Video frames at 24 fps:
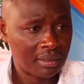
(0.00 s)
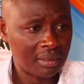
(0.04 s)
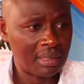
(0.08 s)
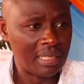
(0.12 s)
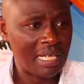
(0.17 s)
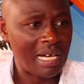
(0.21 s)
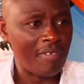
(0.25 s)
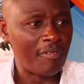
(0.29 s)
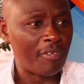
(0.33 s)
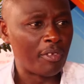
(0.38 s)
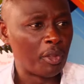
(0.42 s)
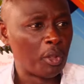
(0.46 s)

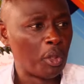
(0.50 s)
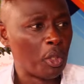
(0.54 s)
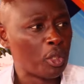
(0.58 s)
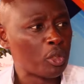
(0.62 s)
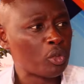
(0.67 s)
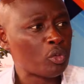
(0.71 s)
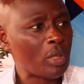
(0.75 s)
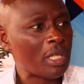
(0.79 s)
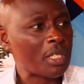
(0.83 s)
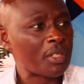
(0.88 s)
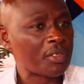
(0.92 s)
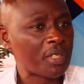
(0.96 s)
Therefore,
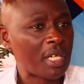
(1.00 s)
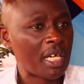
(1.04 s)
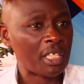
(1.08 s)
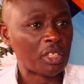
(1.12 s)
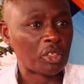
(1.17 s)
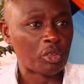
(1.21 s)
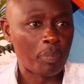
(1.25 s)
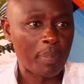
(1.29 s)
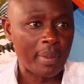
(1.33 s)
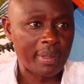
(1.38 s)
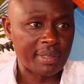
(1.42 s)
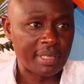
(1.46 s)
those who are trying
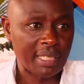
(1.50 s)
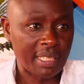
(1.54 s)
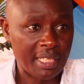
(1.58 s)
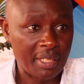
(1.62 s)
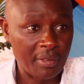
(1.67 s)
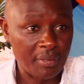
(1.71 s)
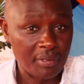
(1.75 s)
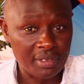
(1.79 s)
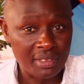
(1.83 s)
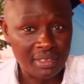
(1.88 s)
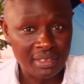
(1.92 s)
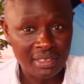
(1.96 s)
to
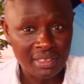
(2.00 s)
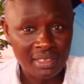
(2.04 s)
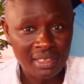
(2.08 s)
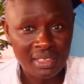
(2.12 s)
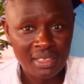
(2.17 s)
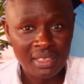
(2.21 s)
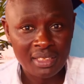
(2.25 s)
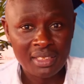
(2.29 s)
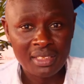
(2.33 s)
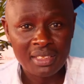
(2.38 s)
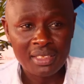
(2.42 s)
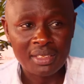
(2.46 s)
persecute,
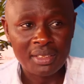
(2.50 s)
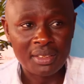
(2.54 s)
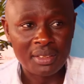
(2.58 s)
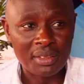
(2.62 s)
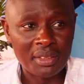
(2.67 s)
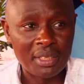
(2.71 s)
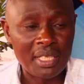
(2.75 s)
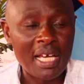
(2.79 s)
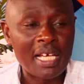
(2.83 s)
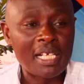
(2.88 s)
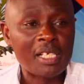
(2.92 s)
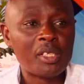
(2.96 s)

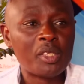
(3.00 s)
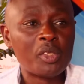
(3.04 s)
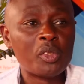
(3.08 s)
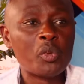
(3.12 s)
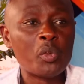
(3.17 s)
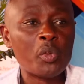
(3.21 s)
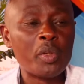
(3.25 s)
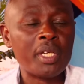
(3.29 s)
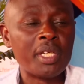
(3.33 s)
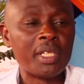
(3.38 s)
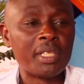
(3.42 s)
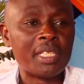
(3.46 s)
they are
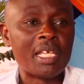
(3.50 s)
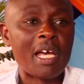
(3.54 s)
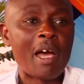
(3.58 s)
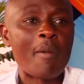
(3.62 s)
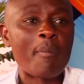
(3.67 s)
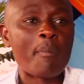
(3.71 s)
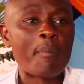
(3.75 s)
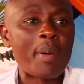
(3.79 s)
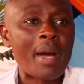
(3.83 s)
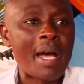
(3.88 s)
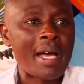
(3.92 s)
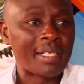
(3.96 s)
doing their
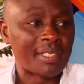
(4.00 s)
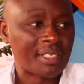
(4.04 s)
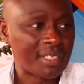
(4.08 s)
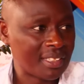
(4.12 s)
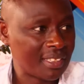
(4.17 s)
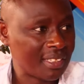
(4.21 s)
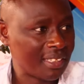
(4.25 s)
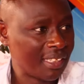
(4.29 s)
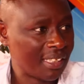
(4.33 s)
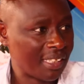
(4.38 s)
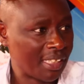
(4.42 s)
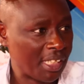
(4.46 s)
part
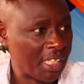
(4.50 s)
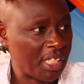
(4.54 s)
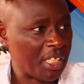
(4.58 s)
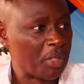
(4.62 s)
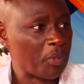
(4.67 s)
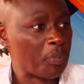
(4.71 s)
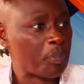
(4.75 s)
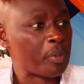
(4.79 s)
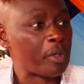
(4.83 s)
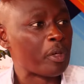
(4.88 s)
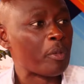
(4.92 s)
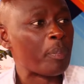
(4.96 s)

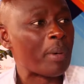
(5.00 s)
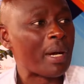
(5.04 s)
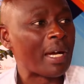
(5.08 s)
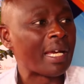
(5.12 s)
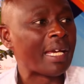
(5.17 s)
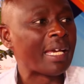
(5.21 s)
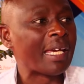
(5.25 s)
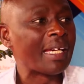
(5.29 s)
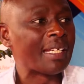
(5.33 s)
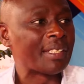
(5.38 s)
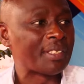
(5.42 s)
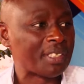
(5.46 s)
in
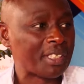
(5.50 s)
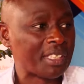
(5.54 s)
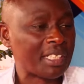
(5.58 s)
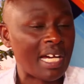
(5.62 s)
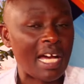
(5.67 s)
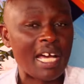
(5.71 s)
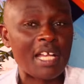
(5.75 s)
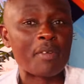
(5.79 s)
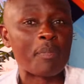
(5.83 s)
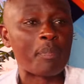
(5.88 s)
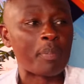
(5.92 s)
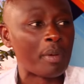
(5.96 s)
propagating
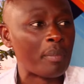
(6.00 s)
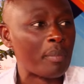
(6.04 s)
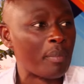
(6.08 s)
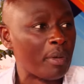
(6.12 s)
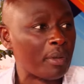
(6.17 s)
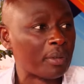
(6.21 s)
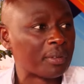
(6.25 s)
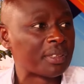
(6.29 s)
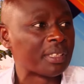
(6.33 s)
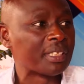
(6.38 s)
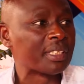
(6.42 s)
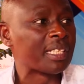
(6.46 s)
and
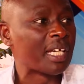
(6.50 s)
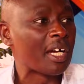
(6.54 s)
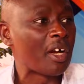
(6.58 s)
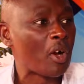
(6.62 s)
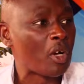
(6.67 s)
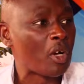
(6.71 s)
promoting the